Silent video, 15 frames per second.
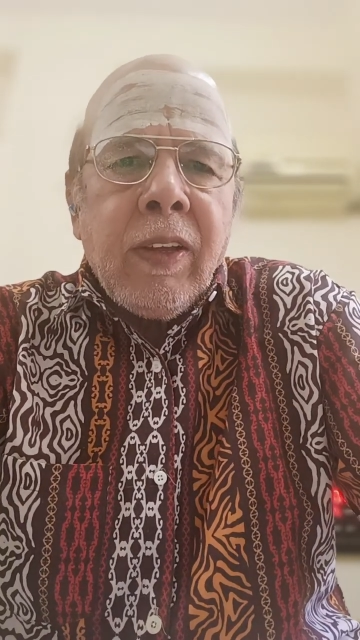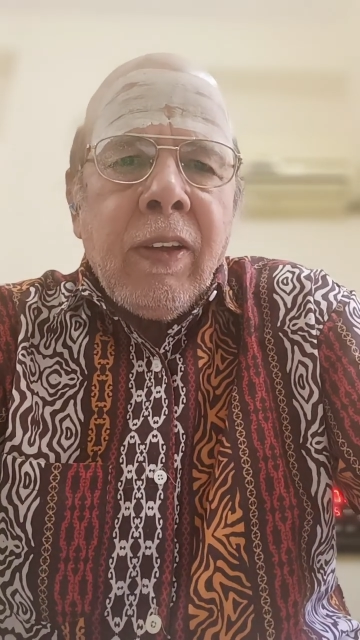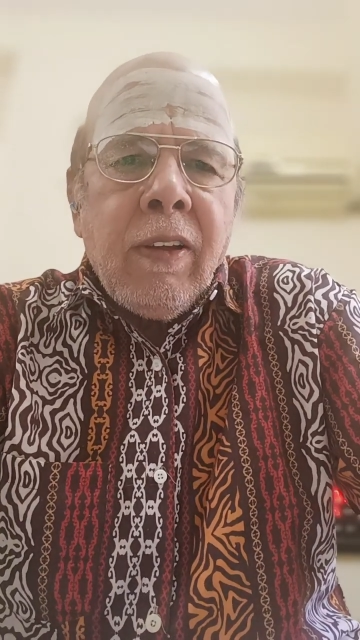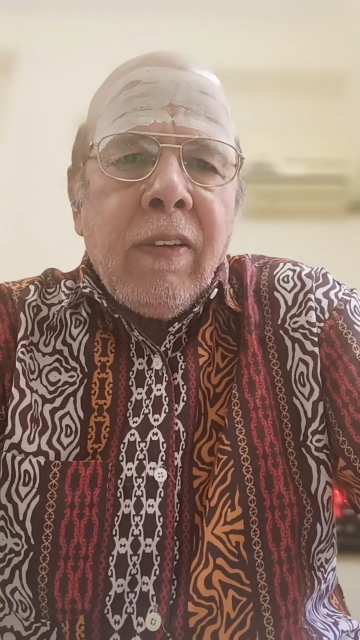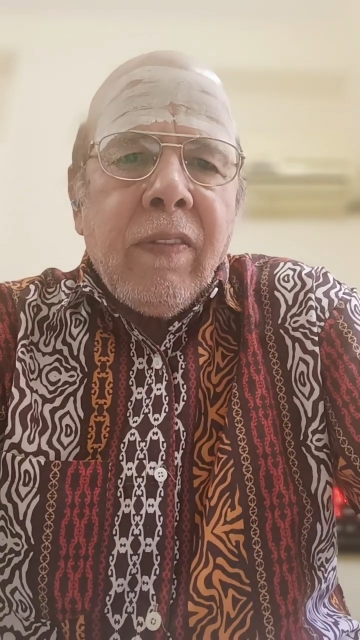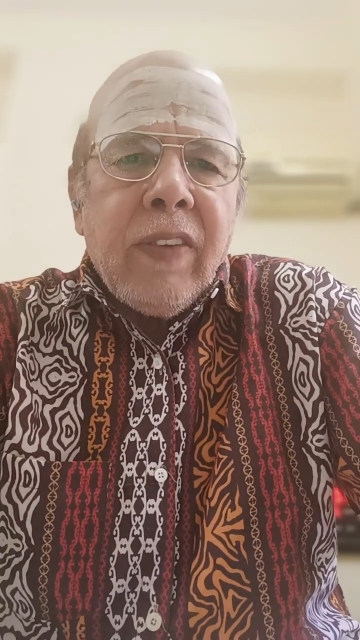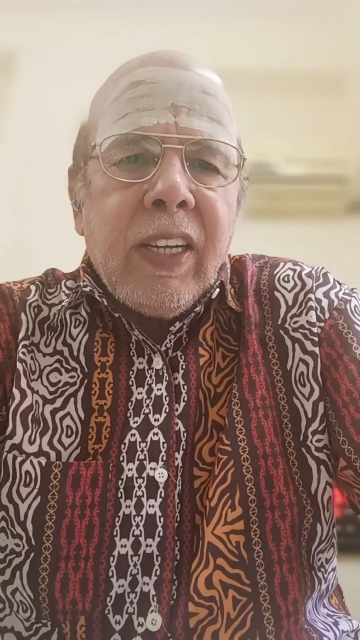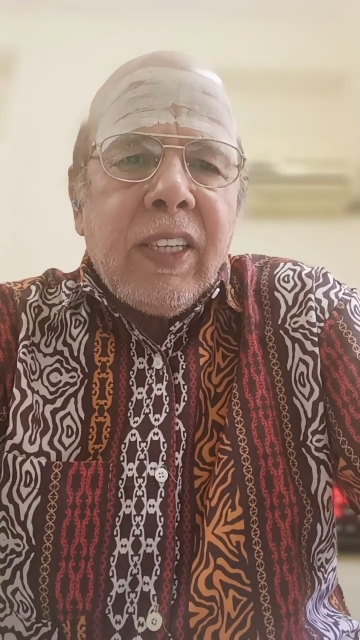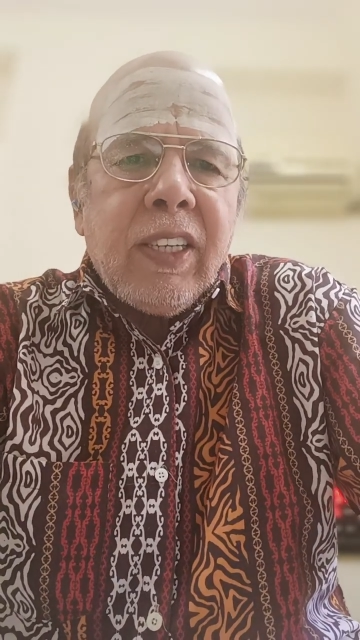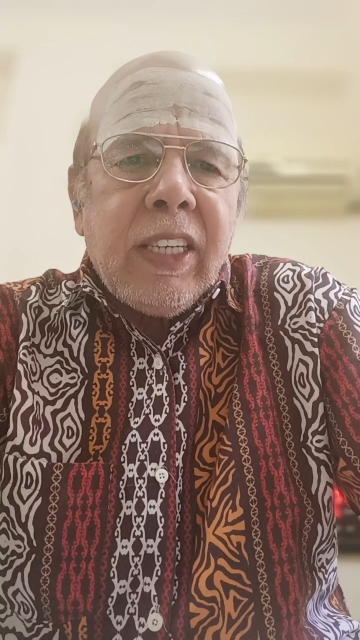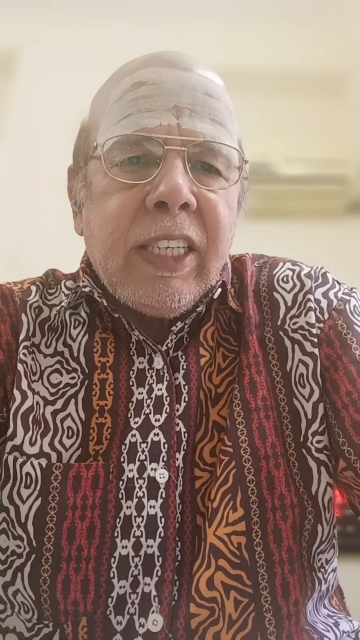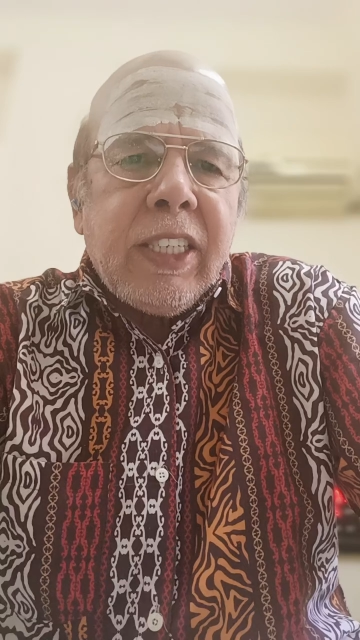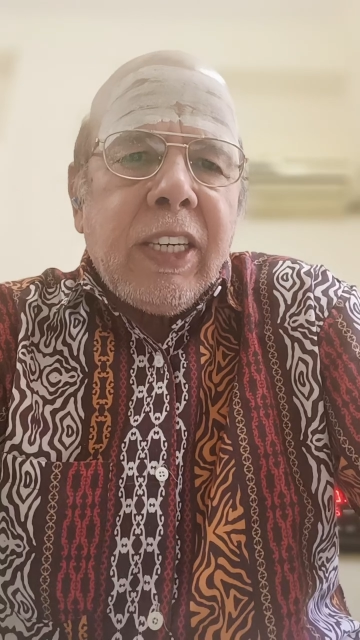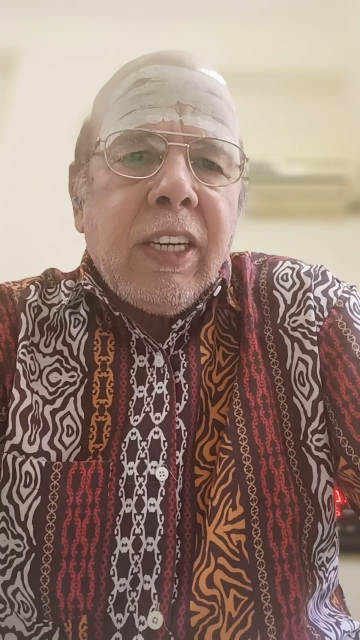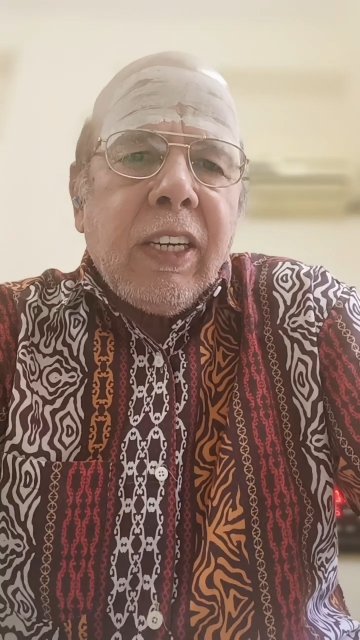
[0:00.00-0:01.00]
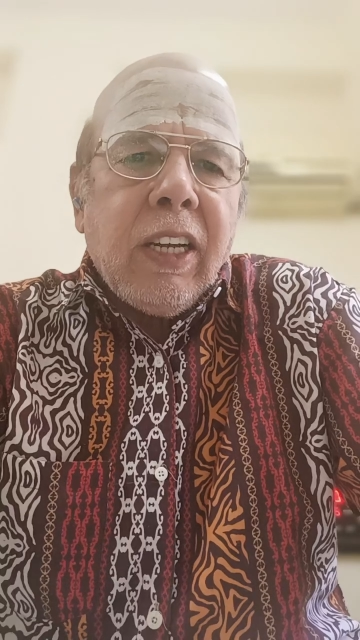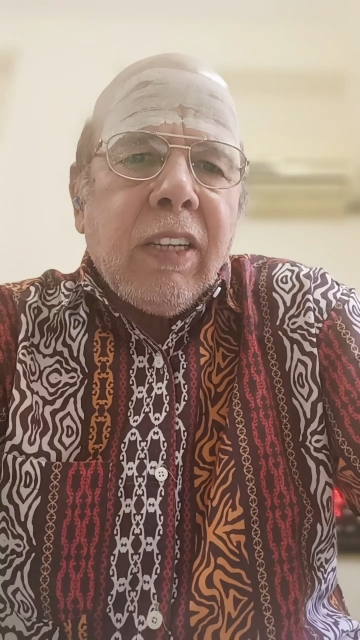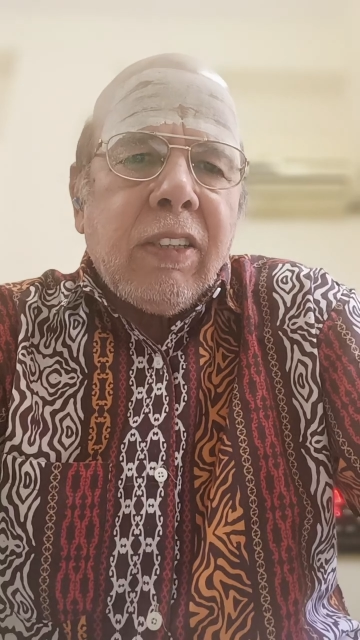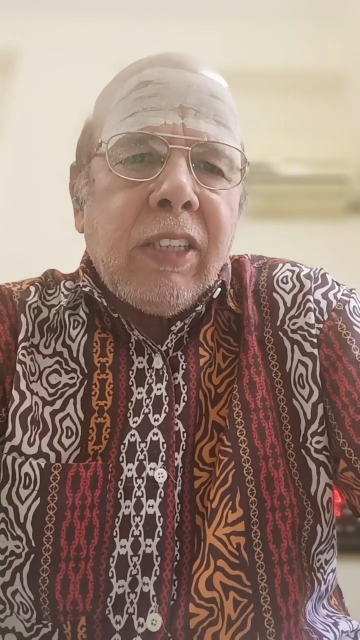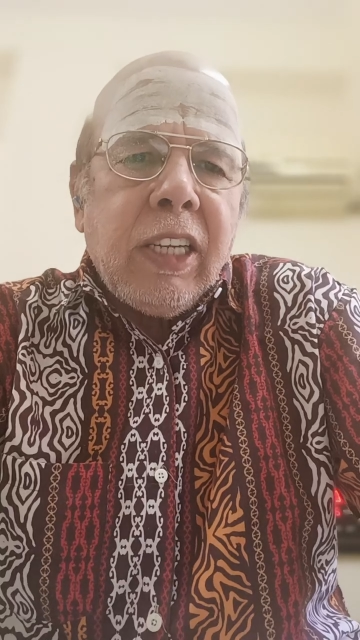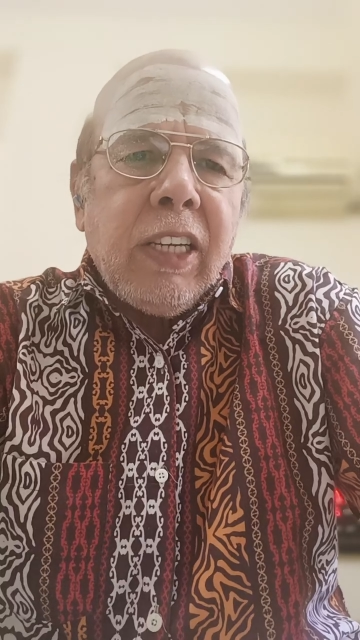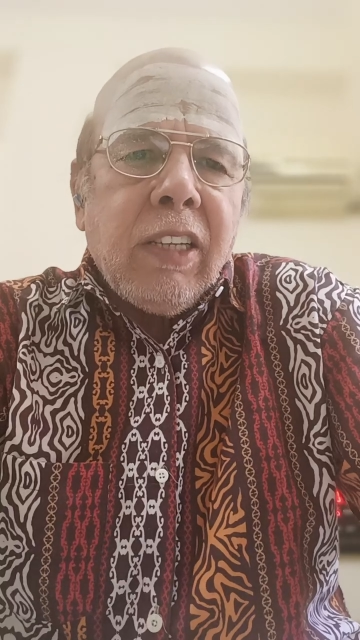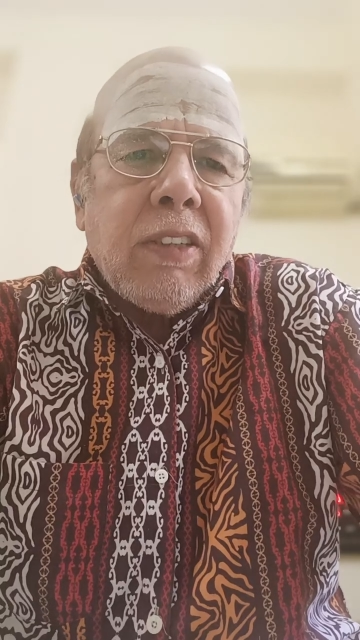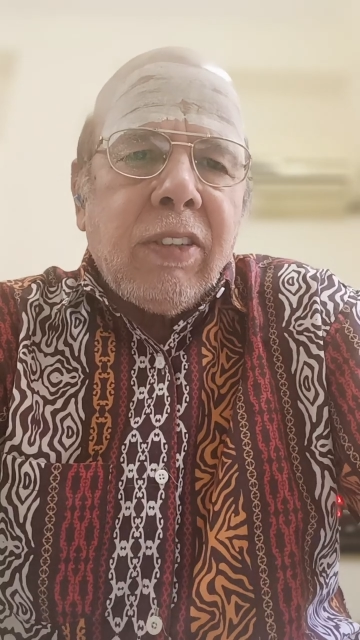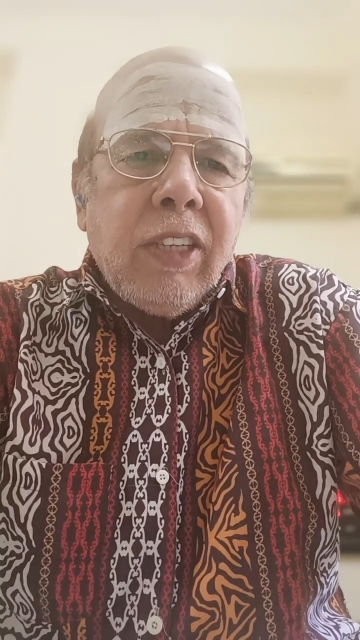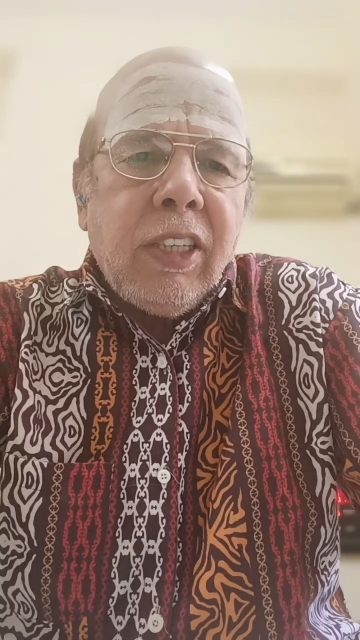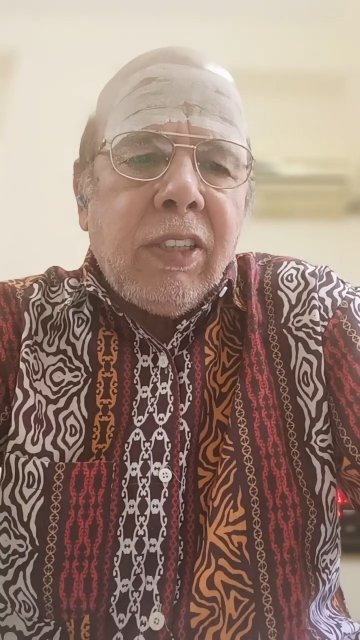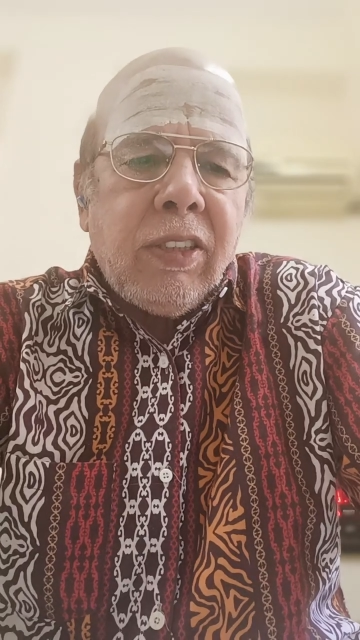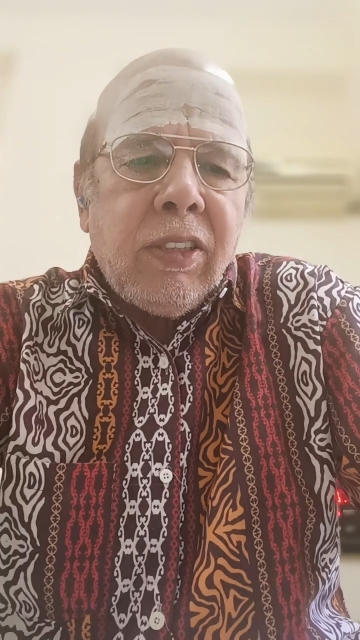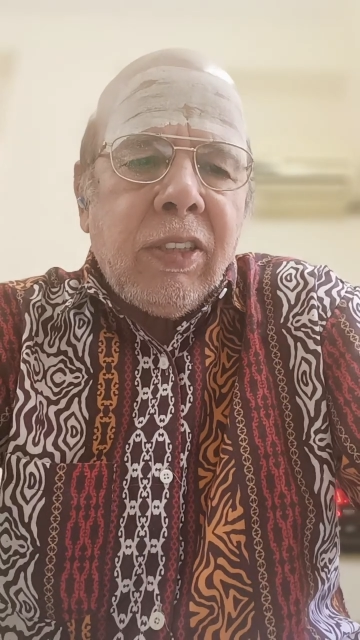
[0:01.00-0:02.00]
Vaiseshika says
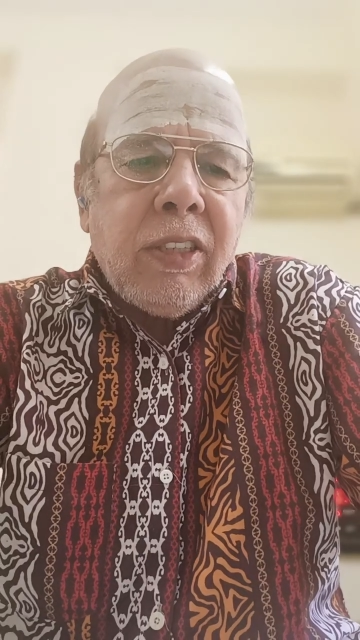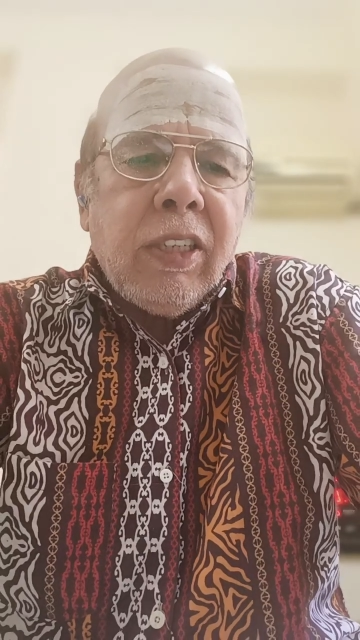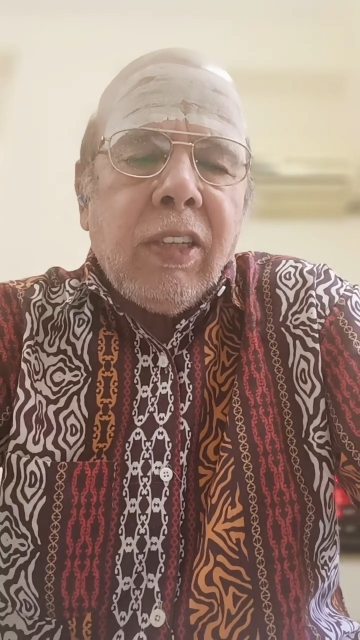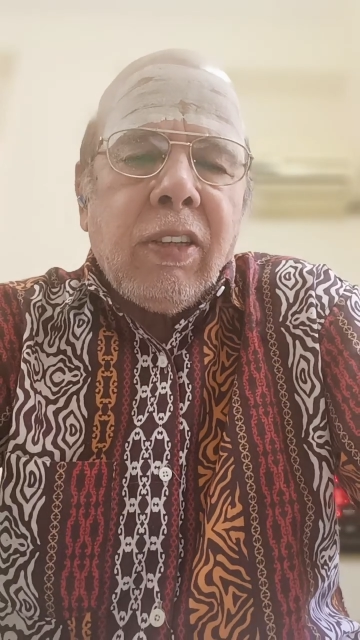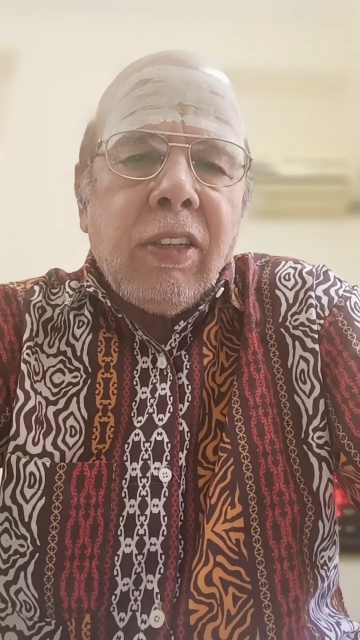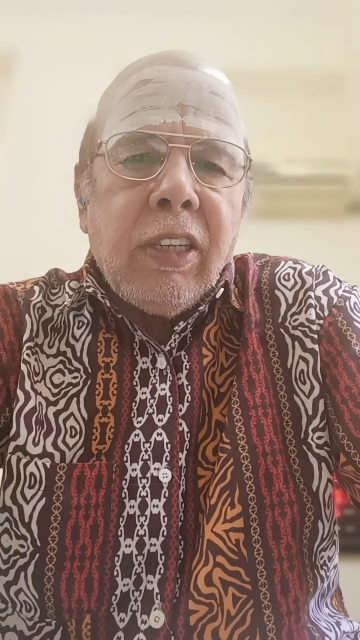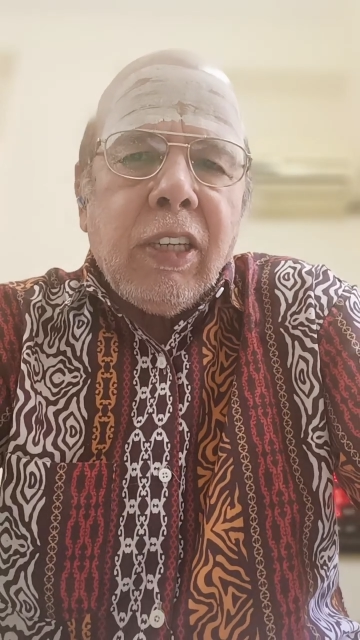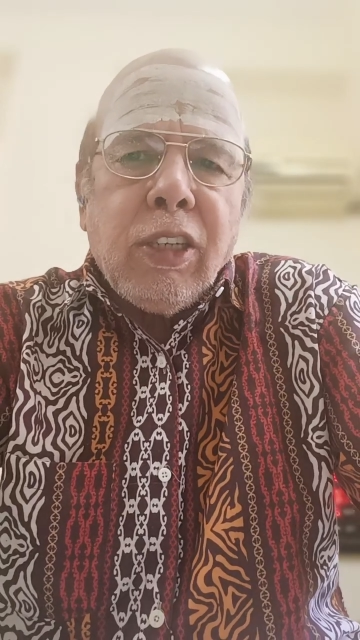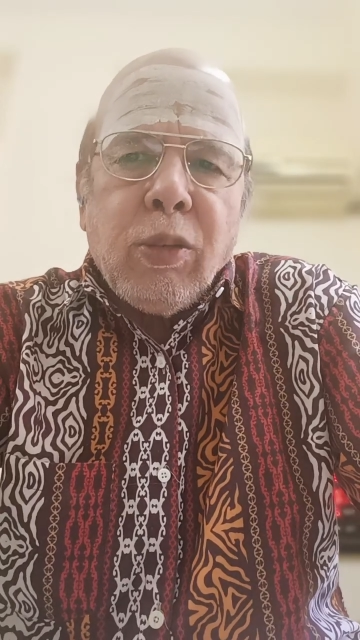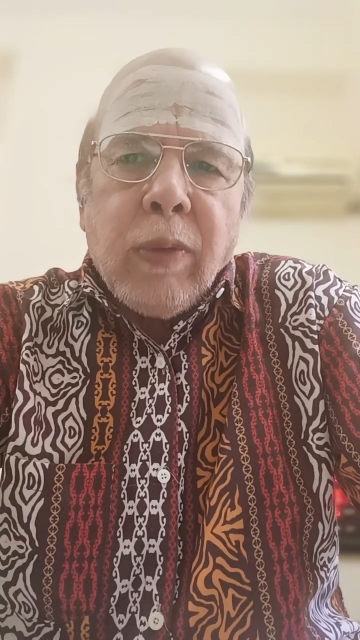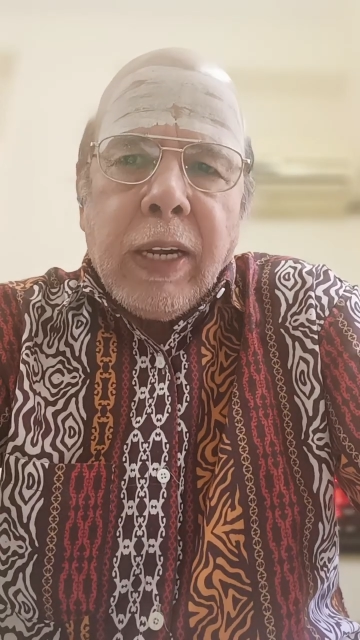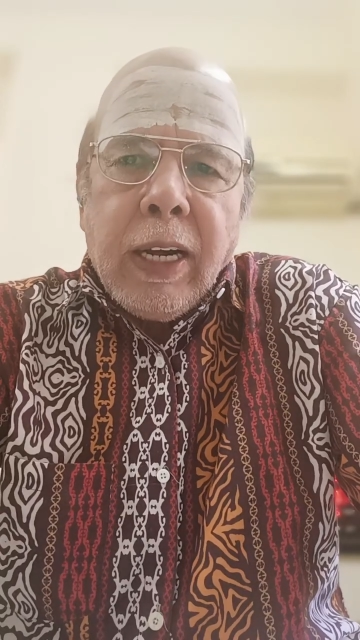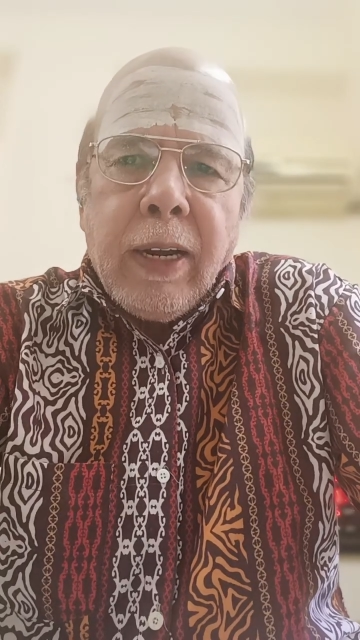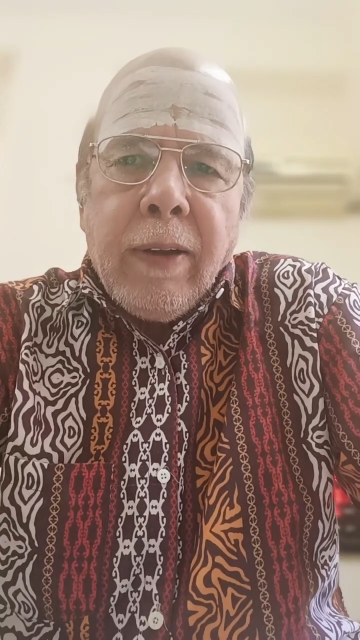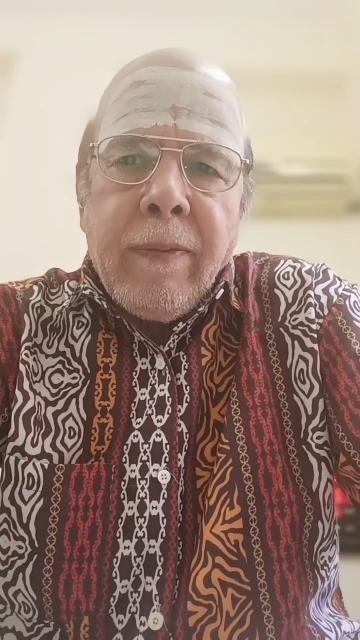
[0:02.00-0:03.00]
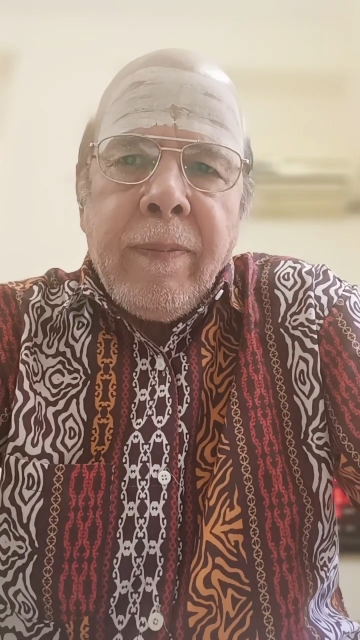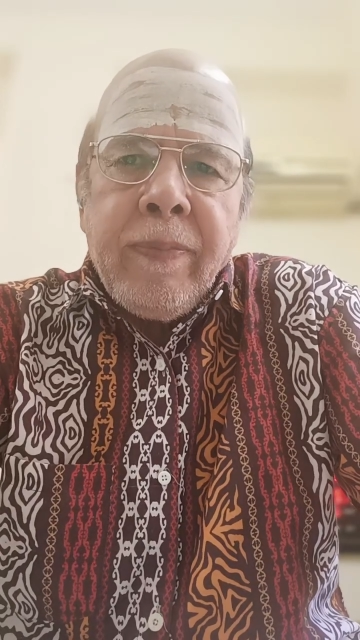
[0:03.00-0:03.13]
this is Ishvara.